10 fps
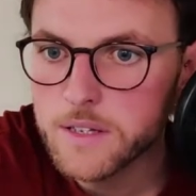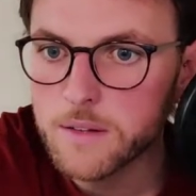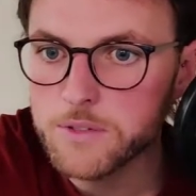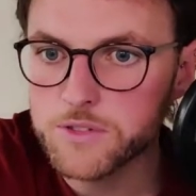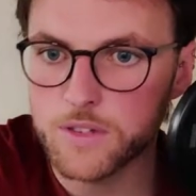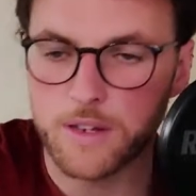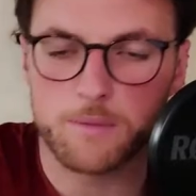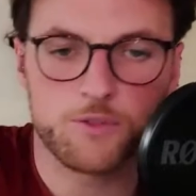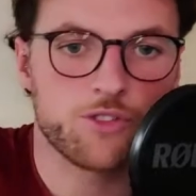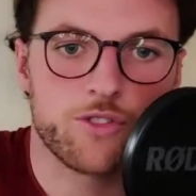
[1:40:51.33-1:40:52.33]
I'm just
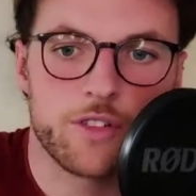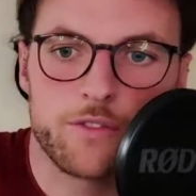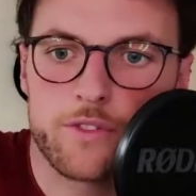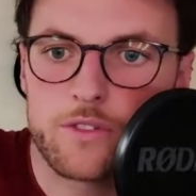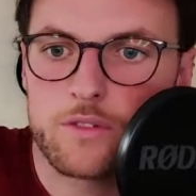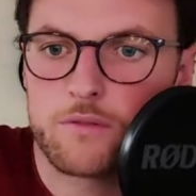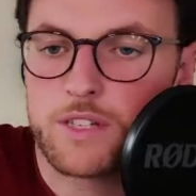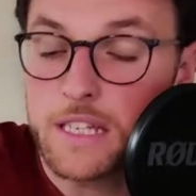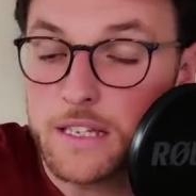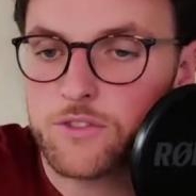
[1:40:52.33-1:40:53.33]
trying to
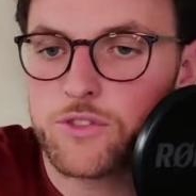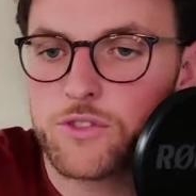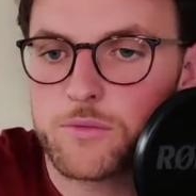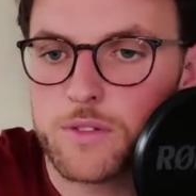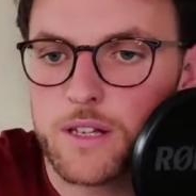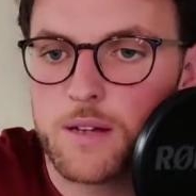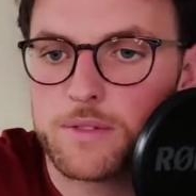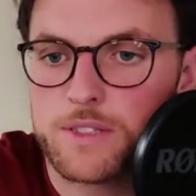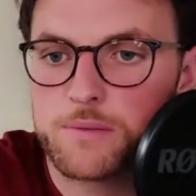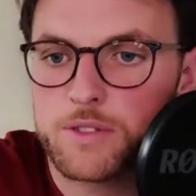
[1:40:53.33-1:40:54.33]
reading through some of the
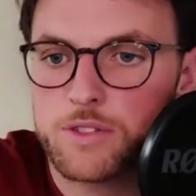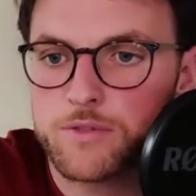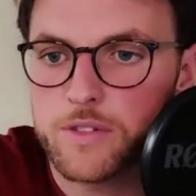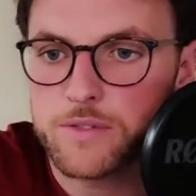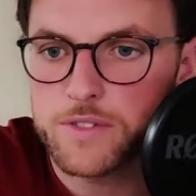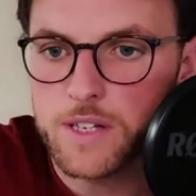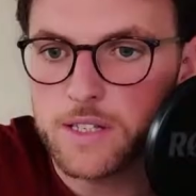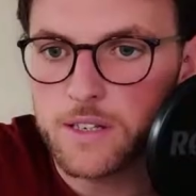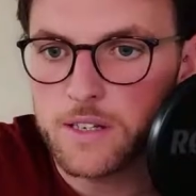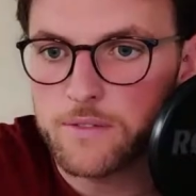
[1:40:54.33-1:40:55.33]
comments. I'm not sure if you have
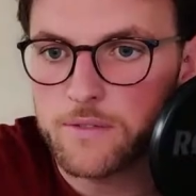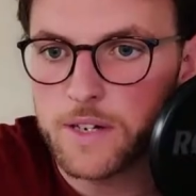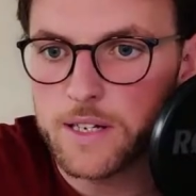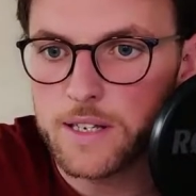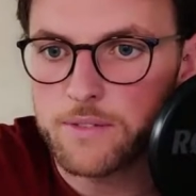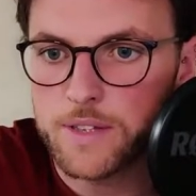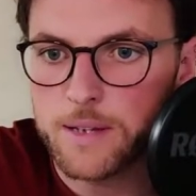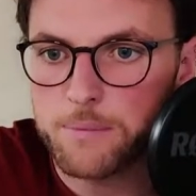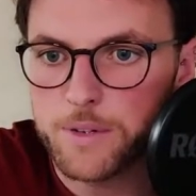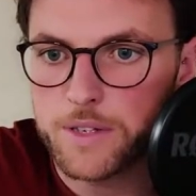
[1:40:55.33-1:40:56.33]
decided on a final name for it
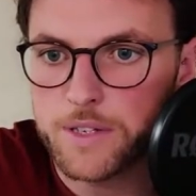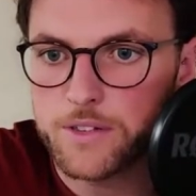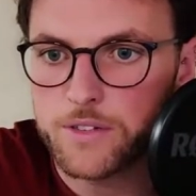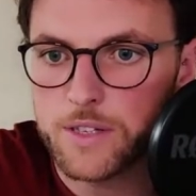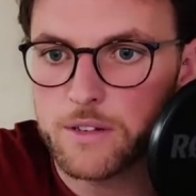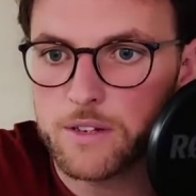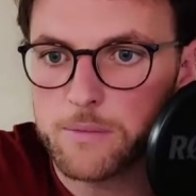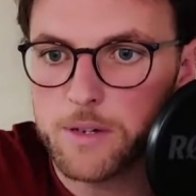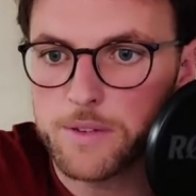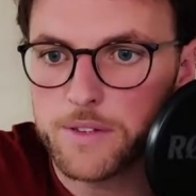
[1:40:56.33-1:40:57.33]
yet, but interesting. Alright,
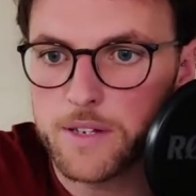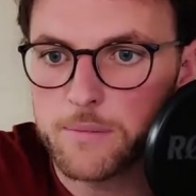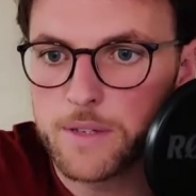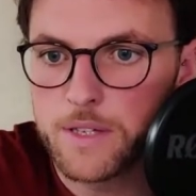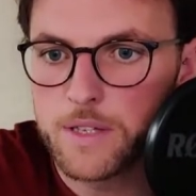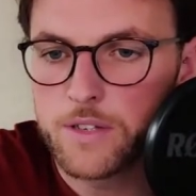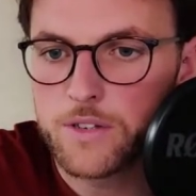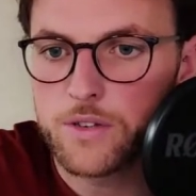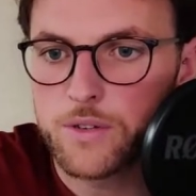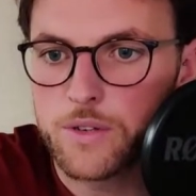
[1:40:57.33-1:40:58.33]
buy me time
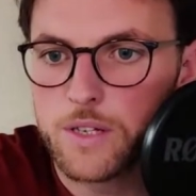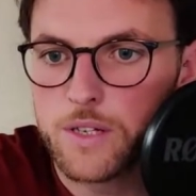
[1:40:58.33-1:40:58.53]
too.